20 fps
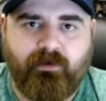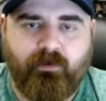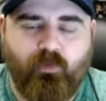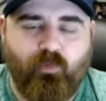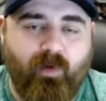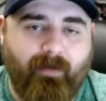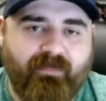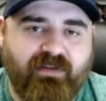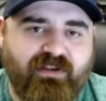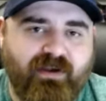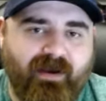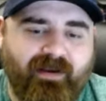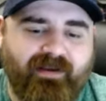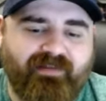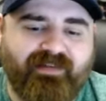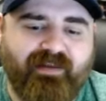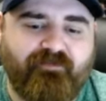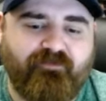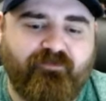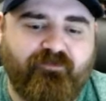Wemignon
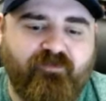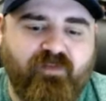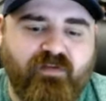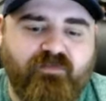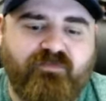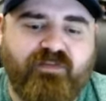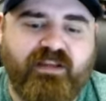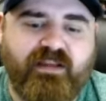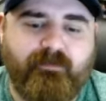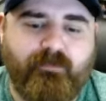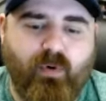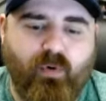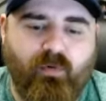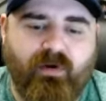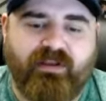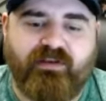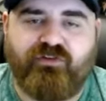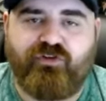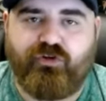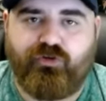is at
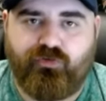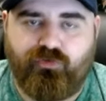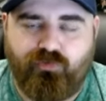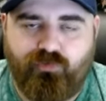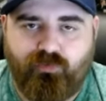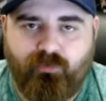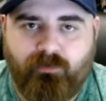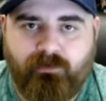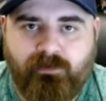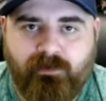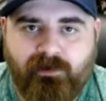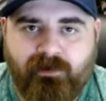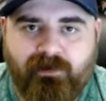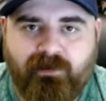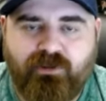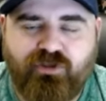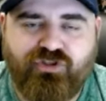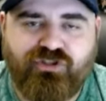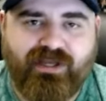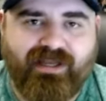50.2.
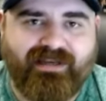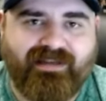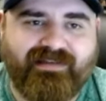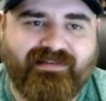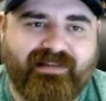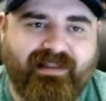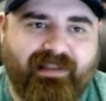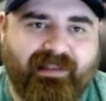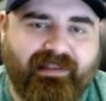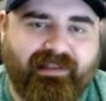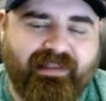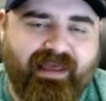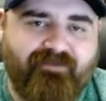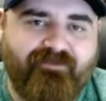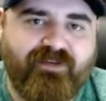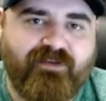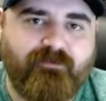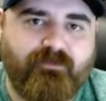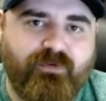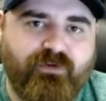Chet is
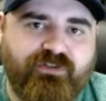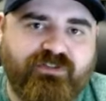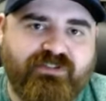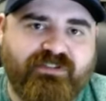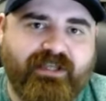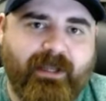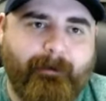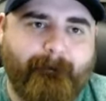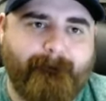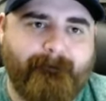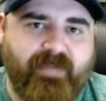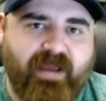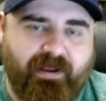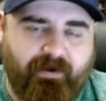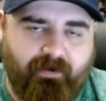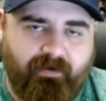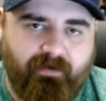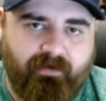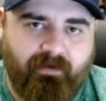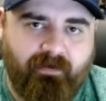11%
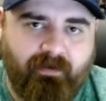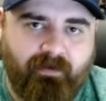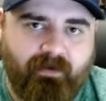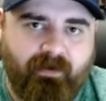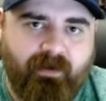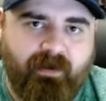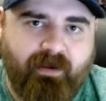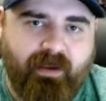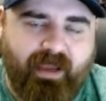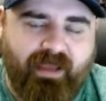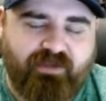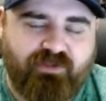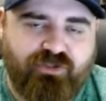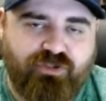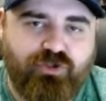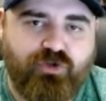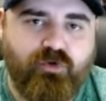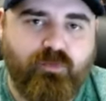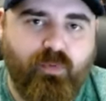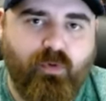better at
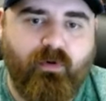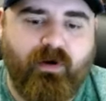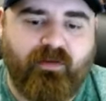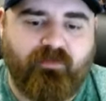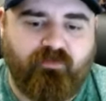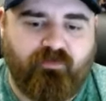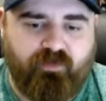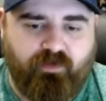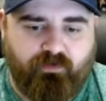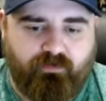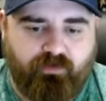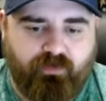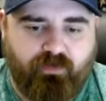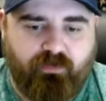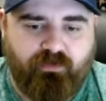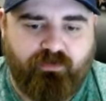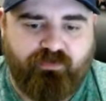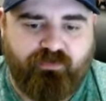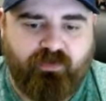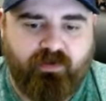two point field
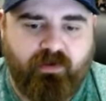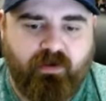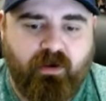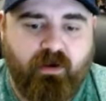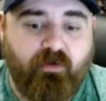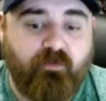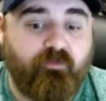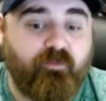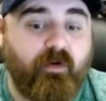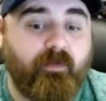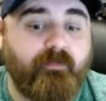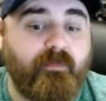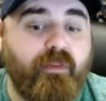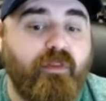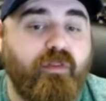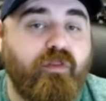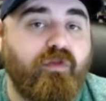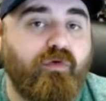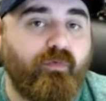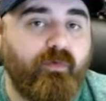goals. From
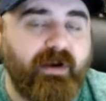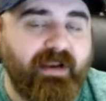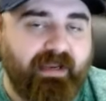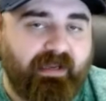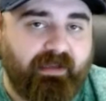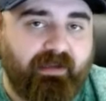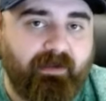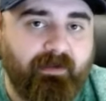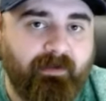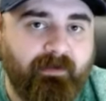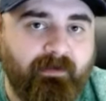three,